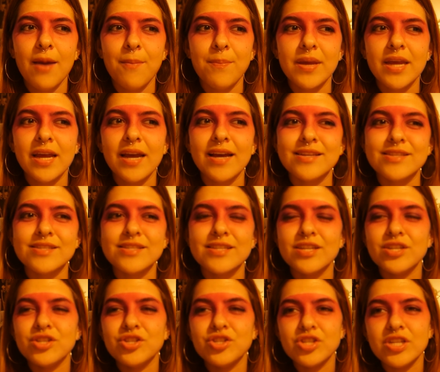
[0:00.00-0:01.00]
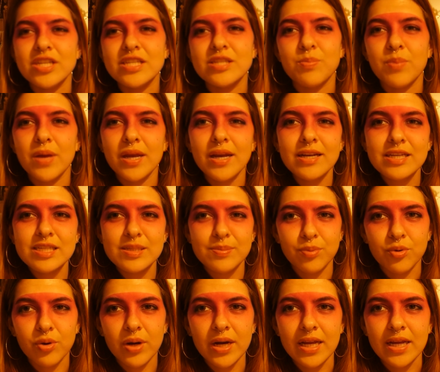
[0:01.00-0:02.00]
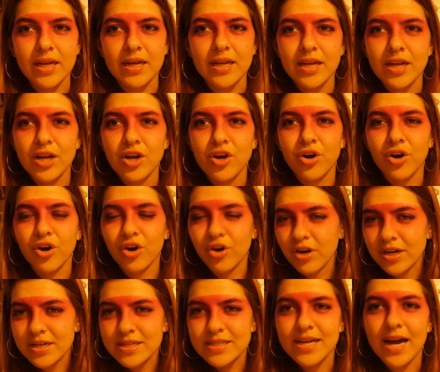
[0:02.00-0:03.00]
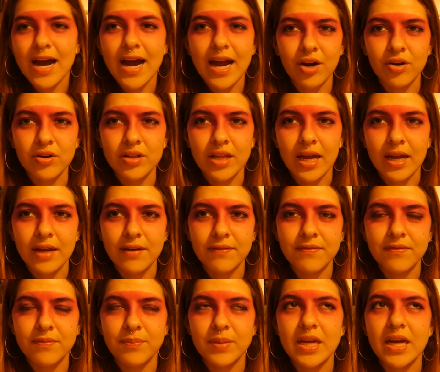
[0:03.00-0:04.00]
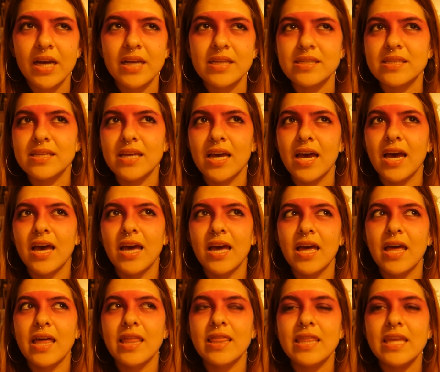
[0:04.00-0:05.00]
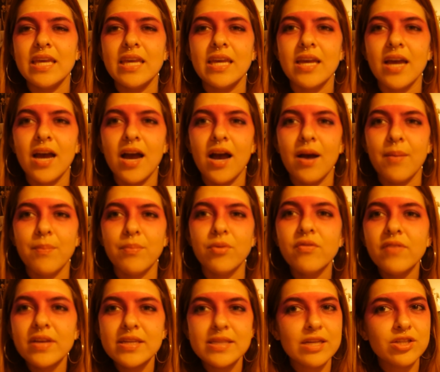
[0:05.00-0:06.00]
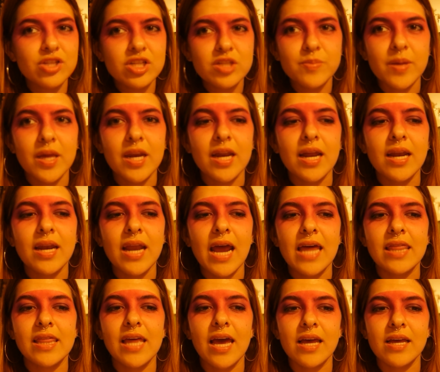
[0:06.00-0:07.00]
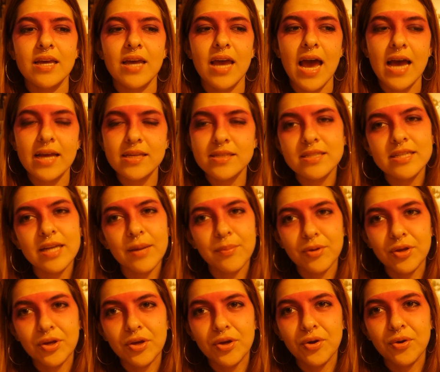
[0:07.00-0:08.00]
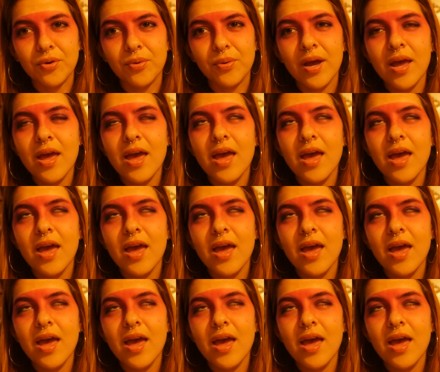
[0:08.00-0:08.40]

because she's been exploited her entire life, because the movies that she's been in and that SW